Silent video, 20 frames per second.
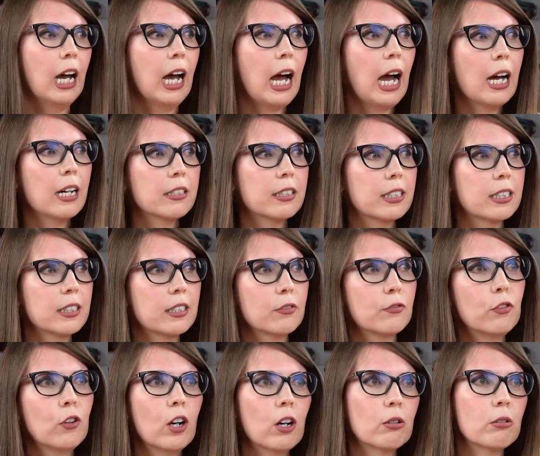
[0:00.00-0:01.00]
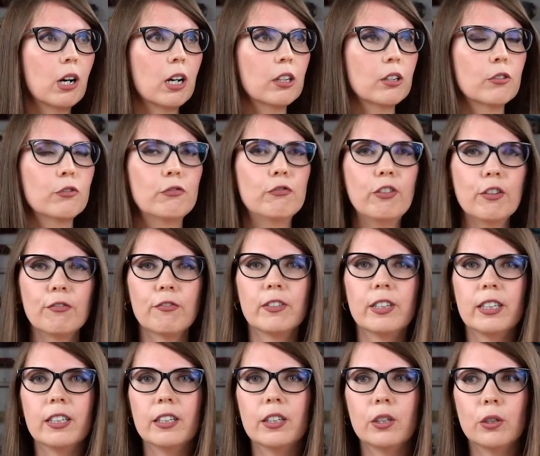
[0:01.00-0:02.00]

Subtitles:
asks for around 50